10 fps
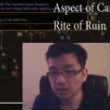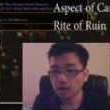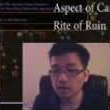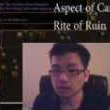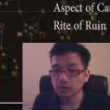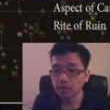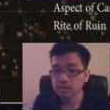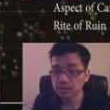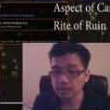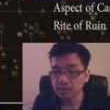uh, go ahead and
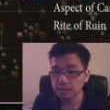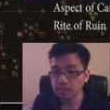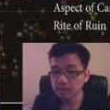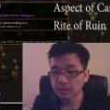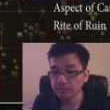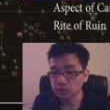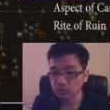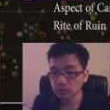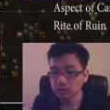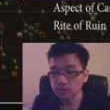take these damaged
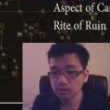nodes.